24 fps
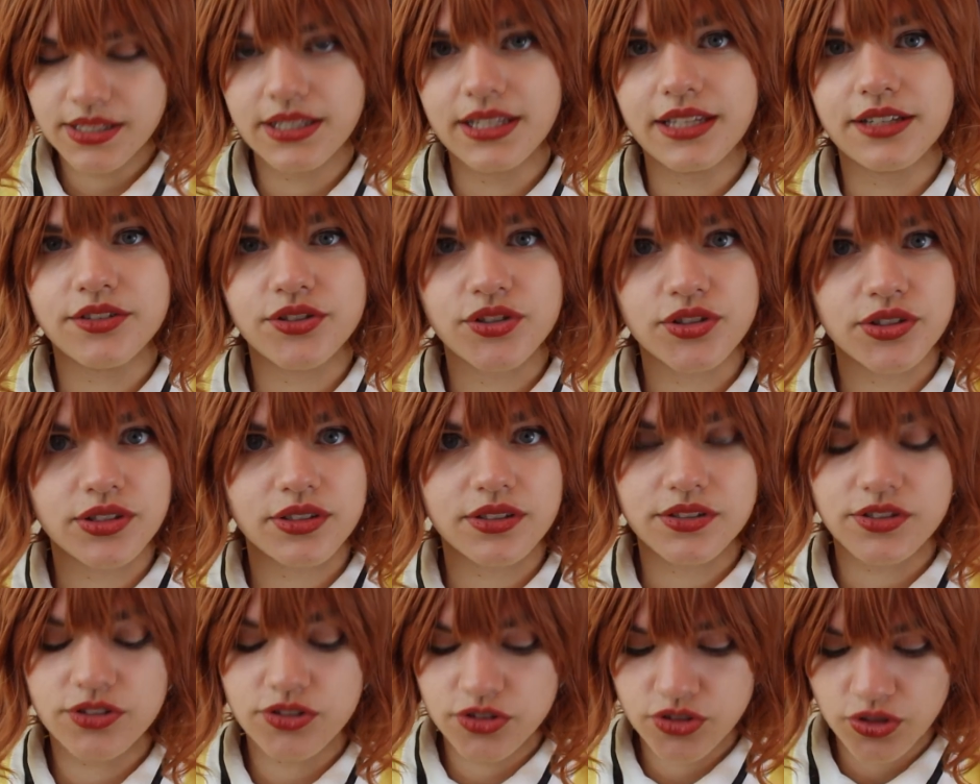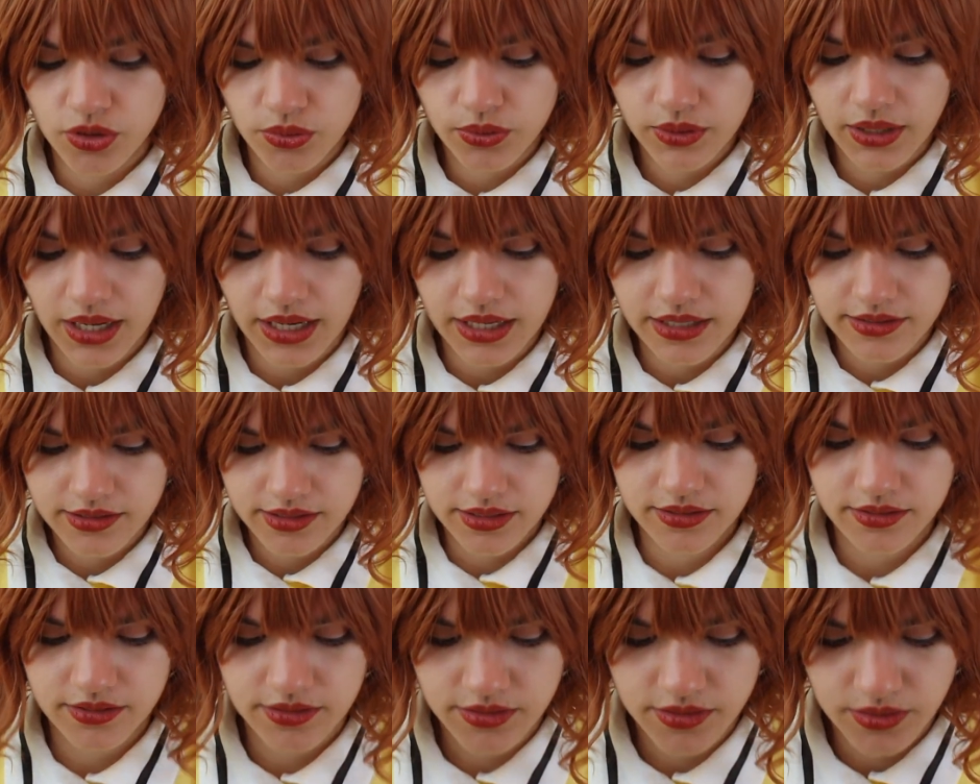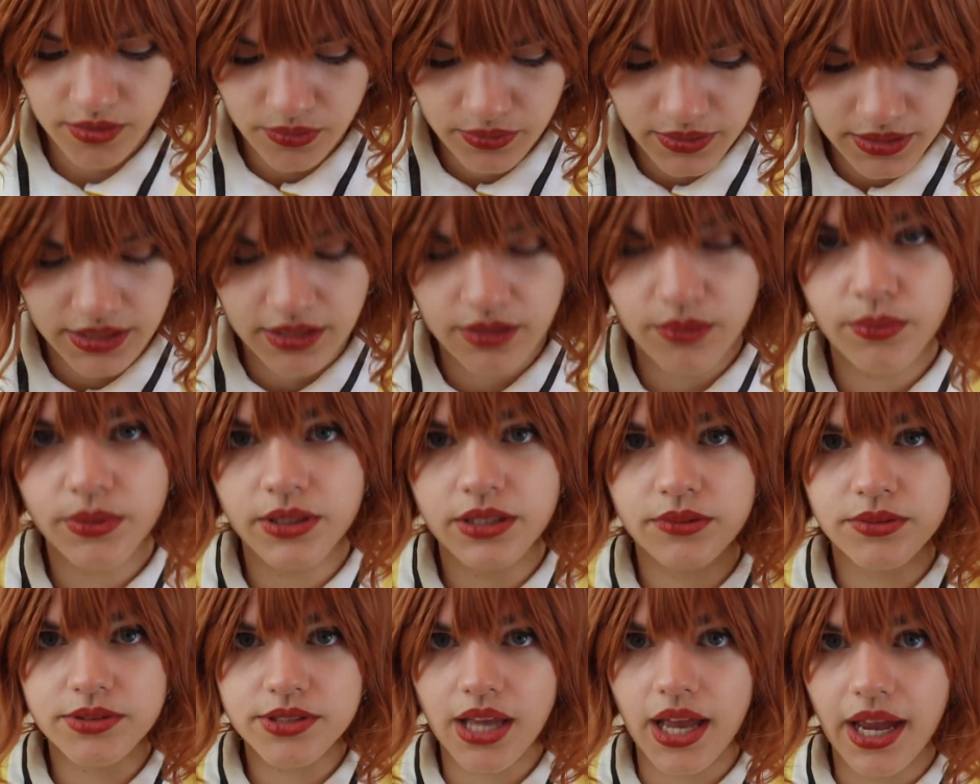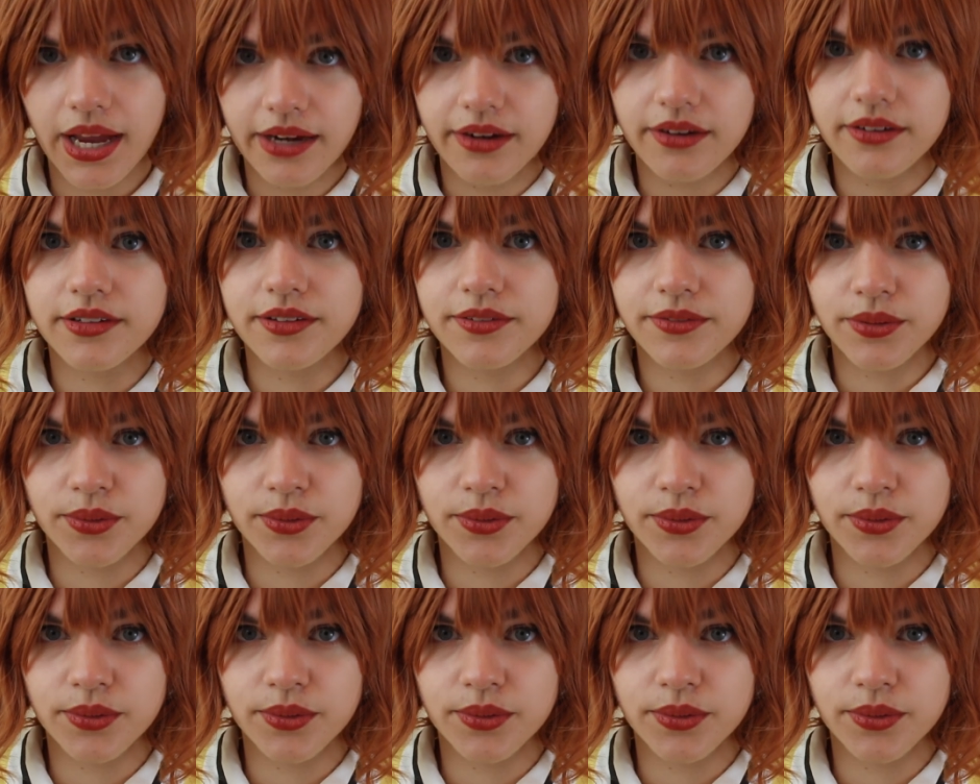and they just look so nice and so neat when it was ironed.